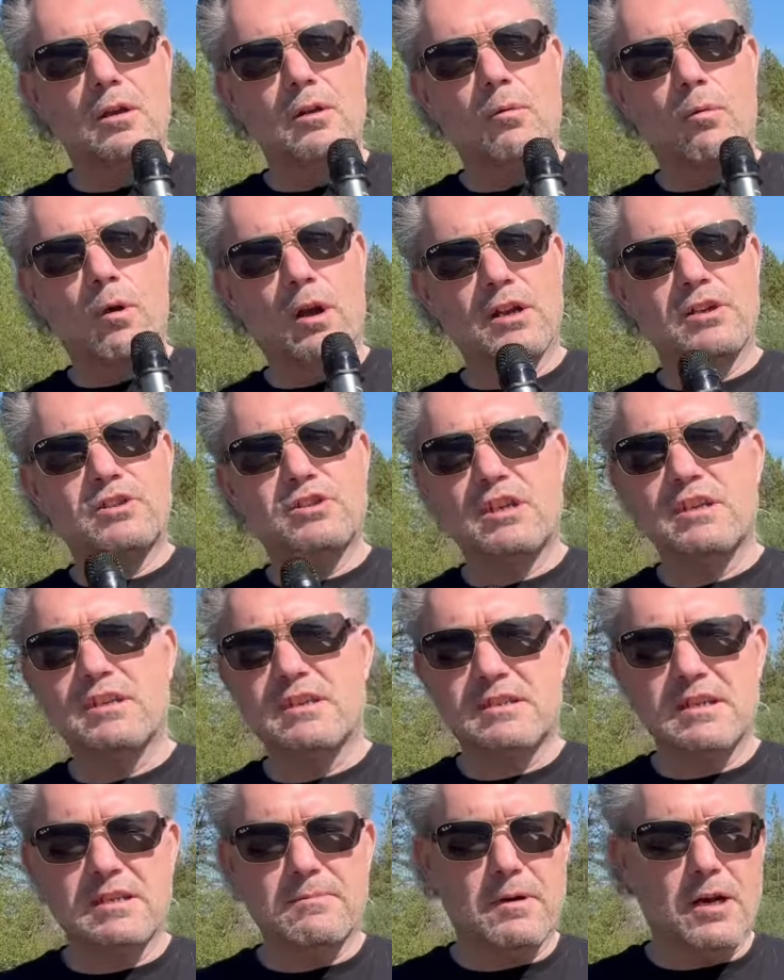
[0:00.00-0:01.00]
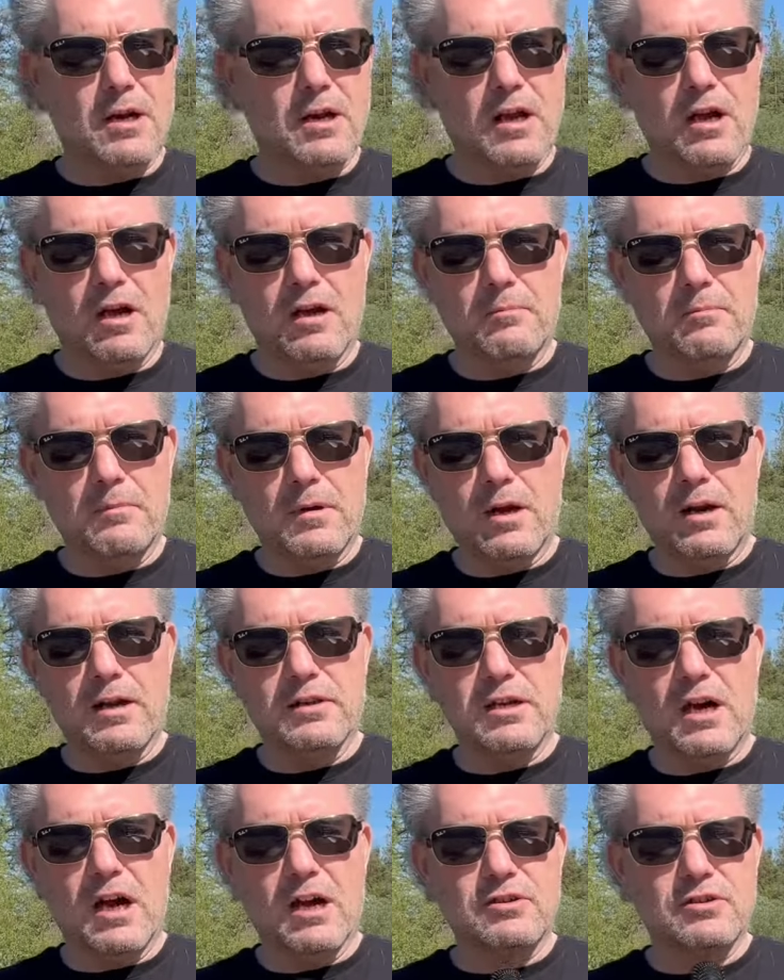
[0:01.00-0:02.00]
Where did Jesus teach Mary, uh, Marian
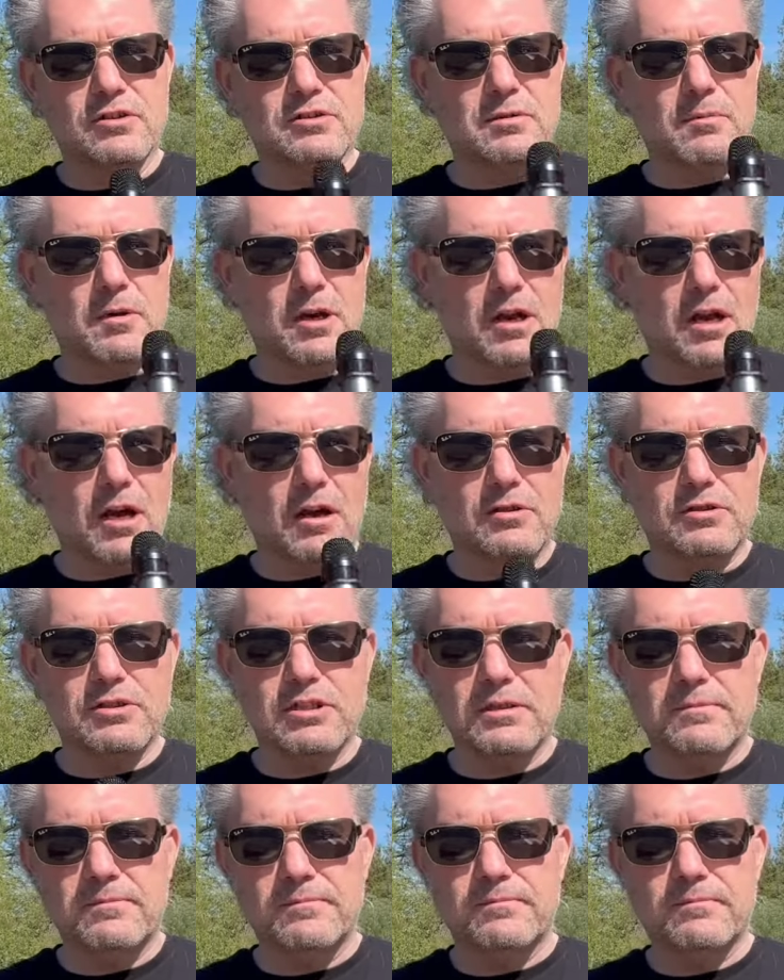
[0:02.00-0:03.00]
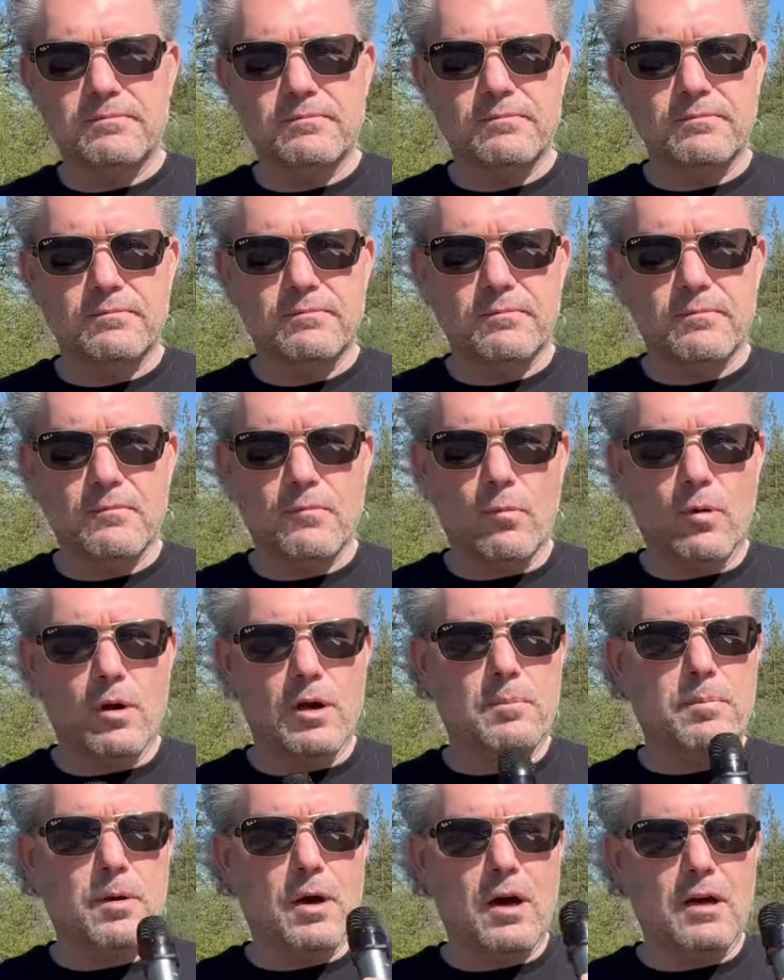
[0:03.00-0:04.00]
doctrines or Mariology? Where
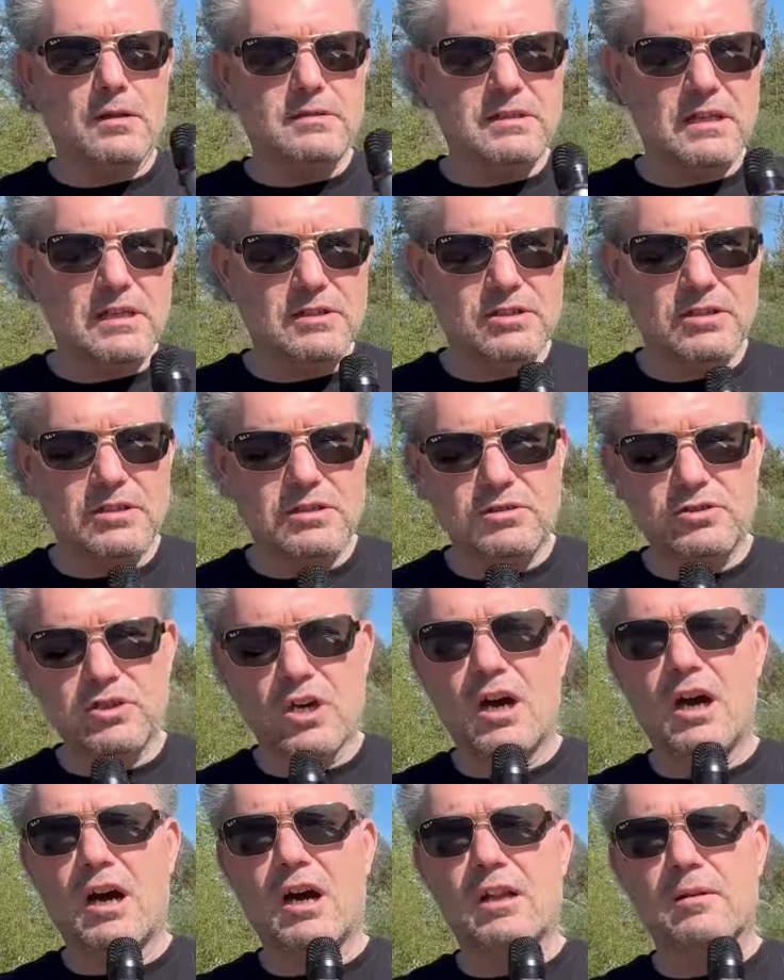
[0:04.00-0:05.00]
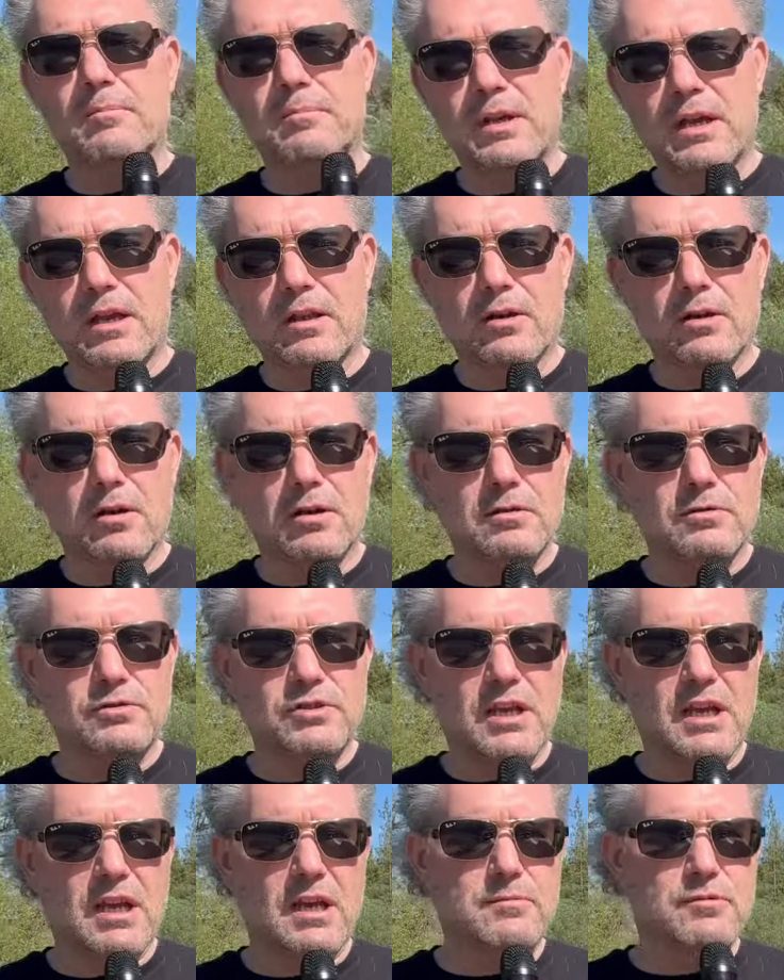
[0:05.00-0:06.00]
did Paul teach it? John, Peter,
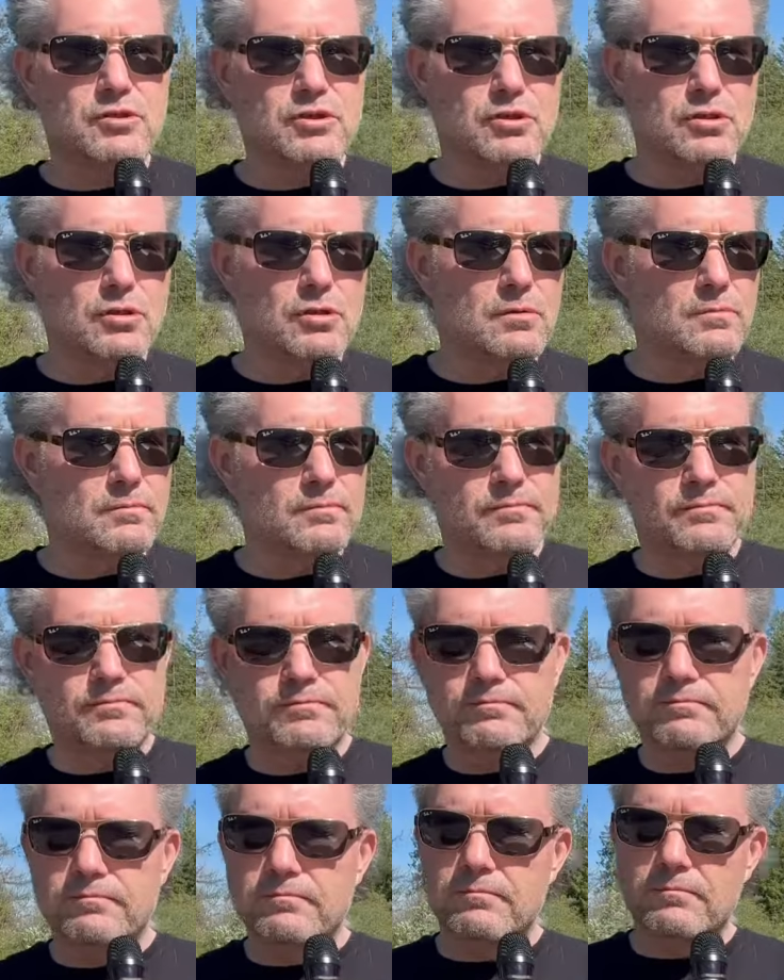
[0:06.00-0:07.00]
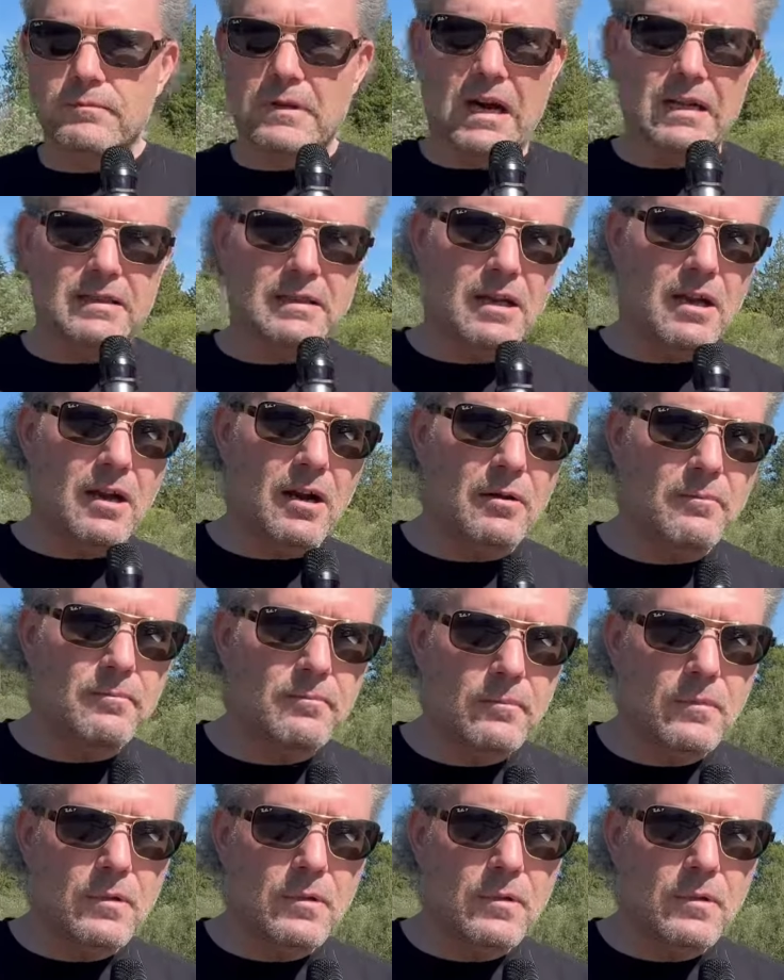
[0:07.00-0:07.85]
James, Jude? Not there.